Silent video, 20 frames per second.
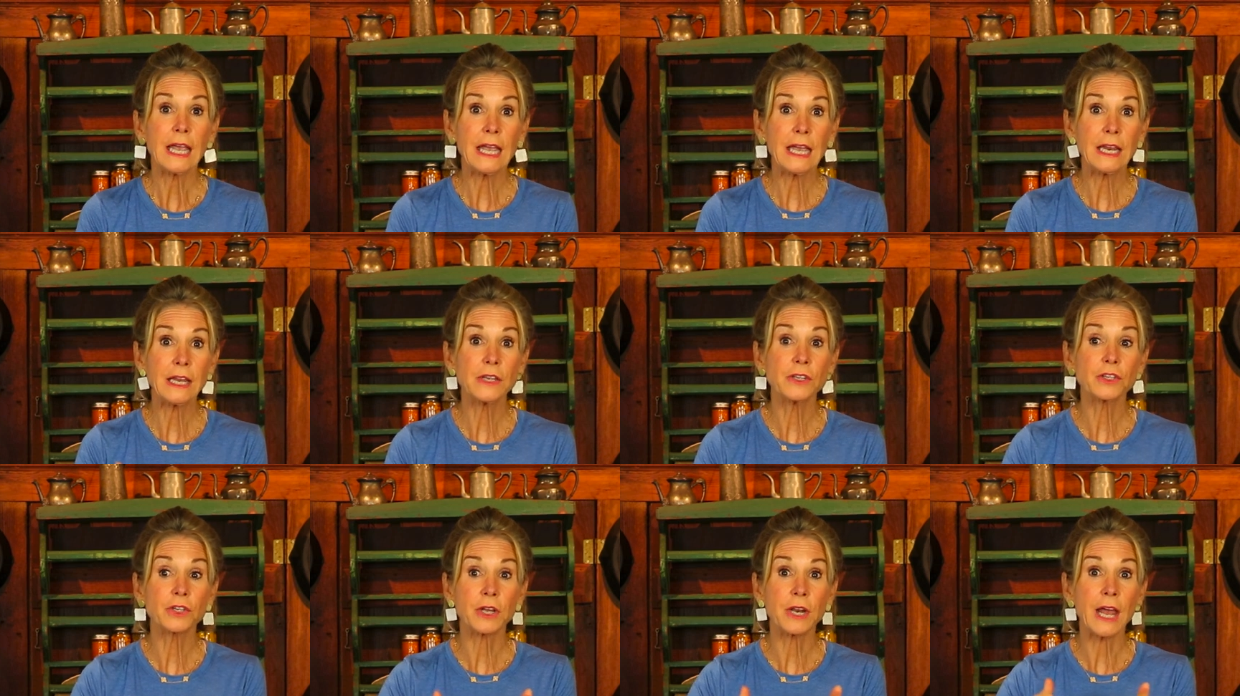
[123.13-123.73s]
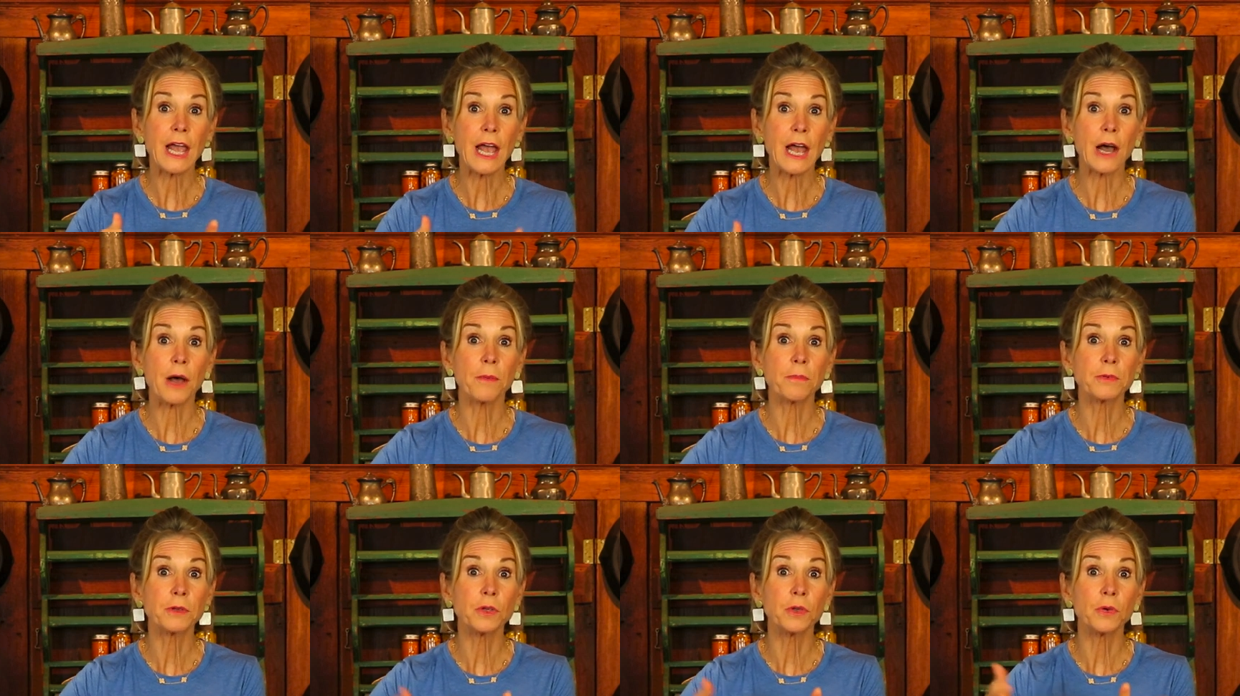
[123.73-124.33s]
it is going to
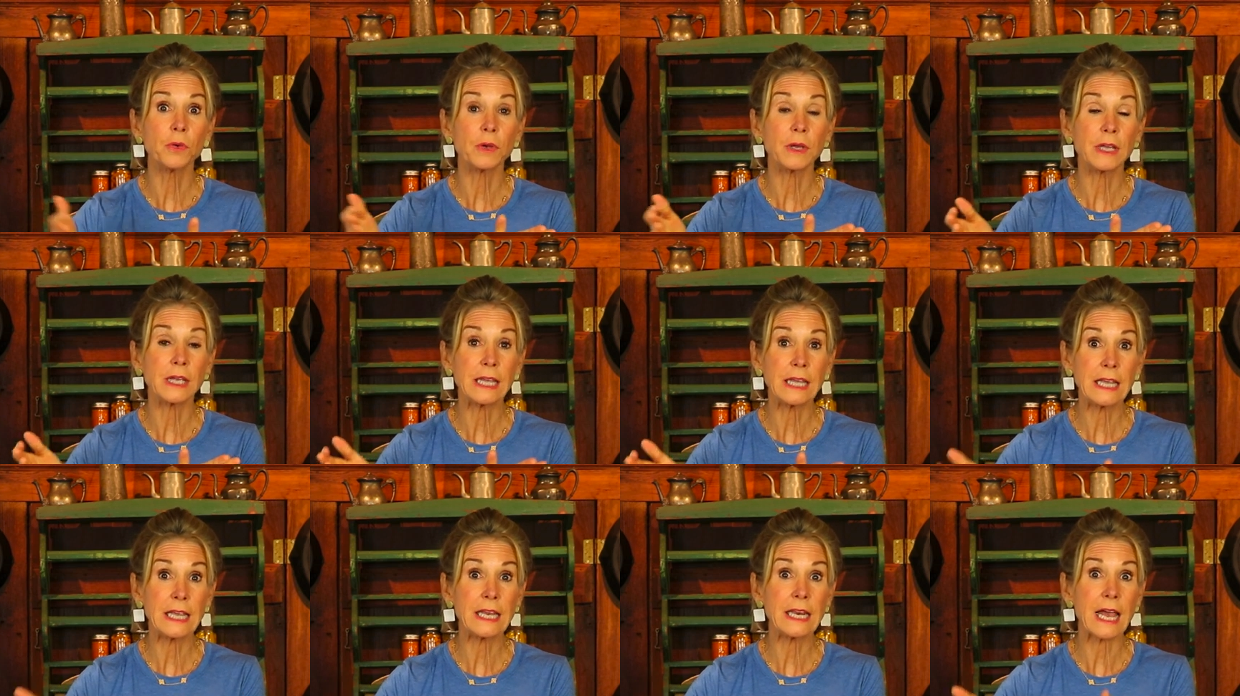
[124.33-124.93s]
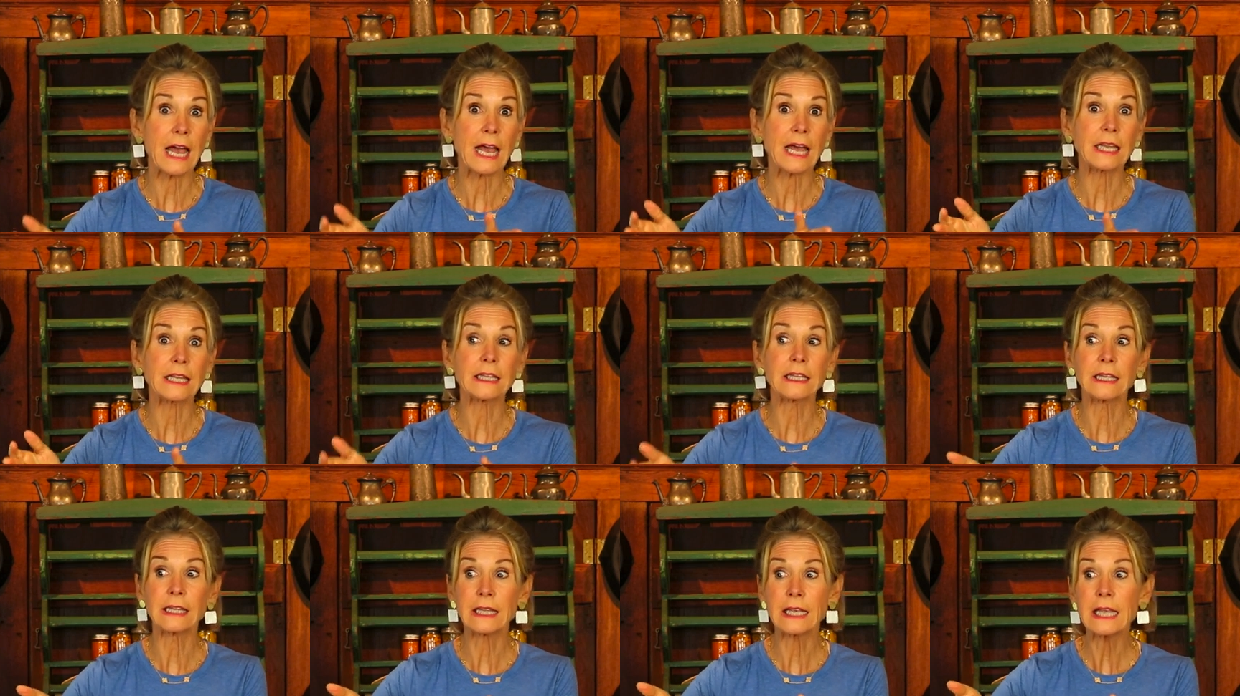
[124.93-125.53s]
help you eat
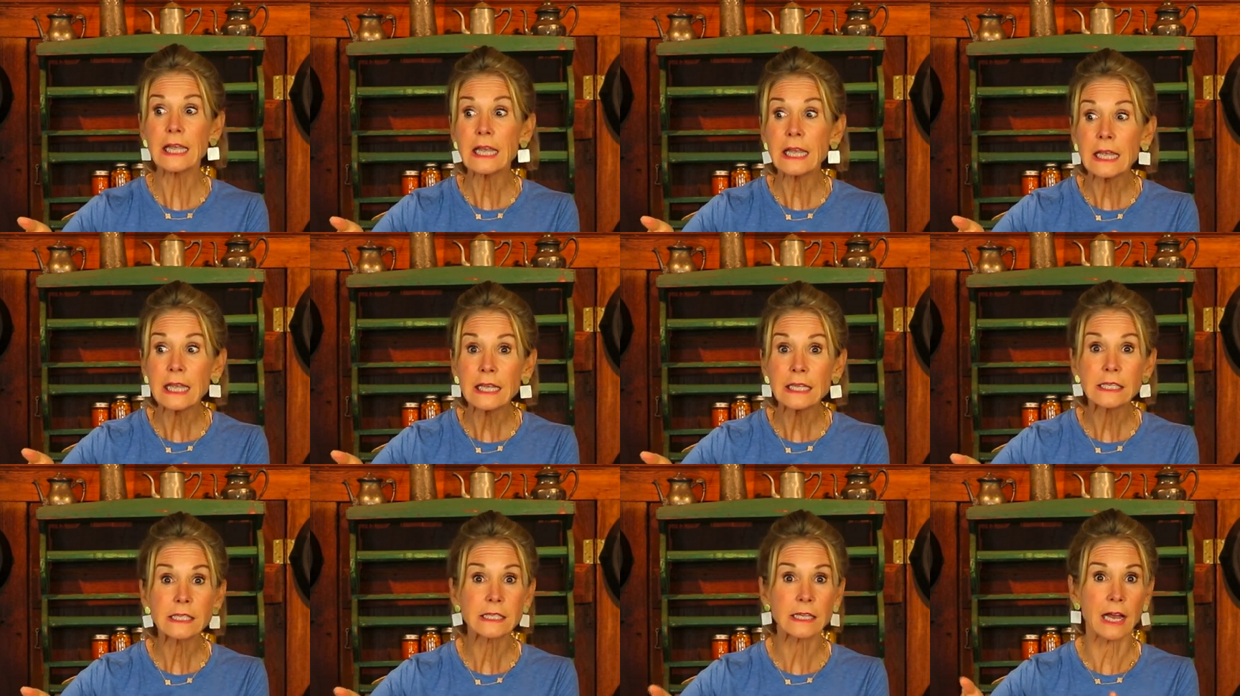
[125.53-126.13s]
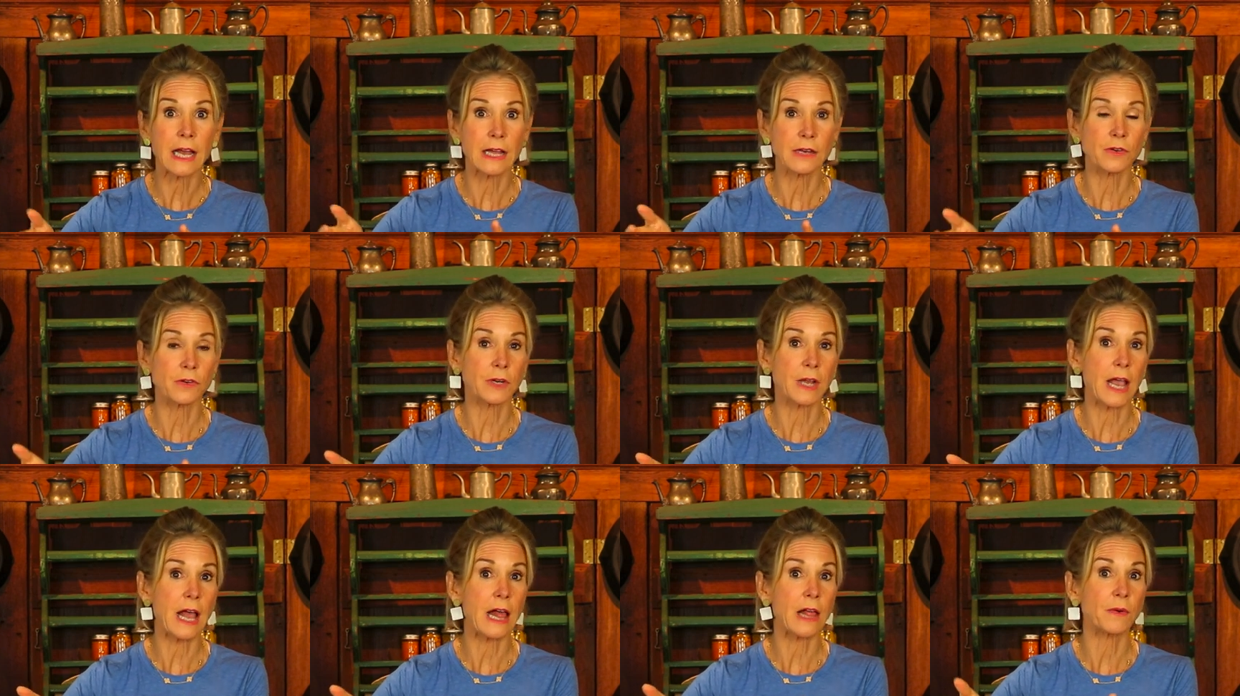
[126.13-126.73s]
at least
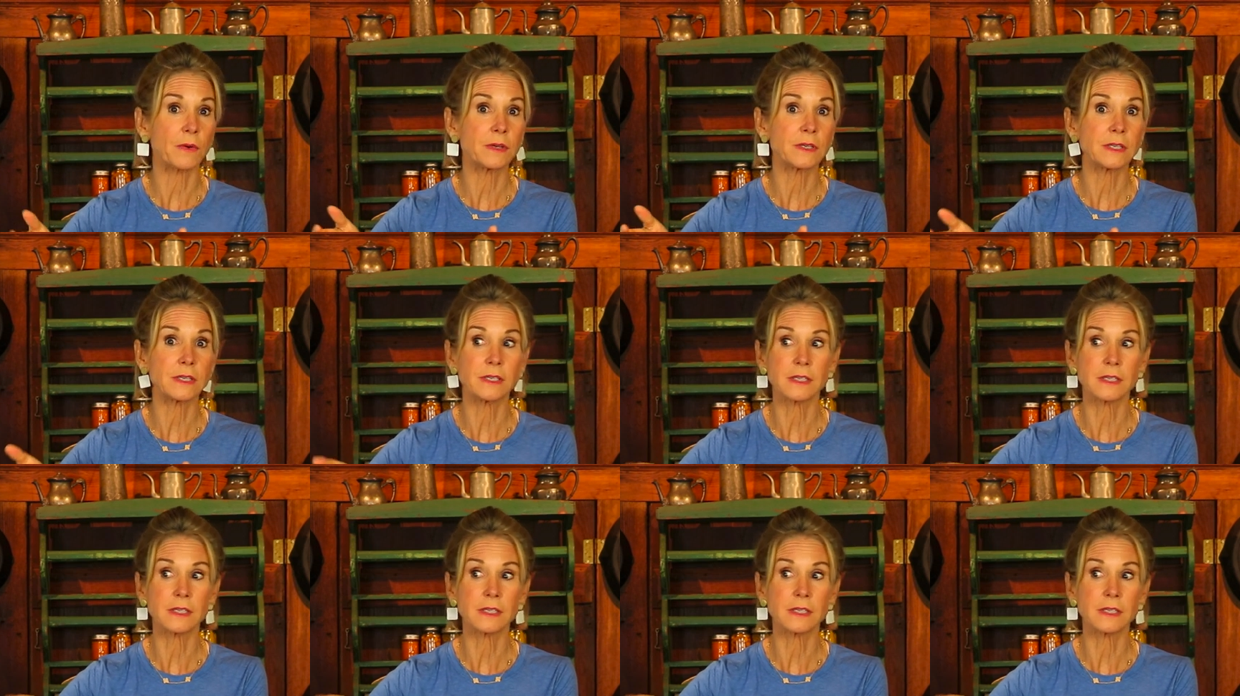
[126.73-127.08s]
100 calories.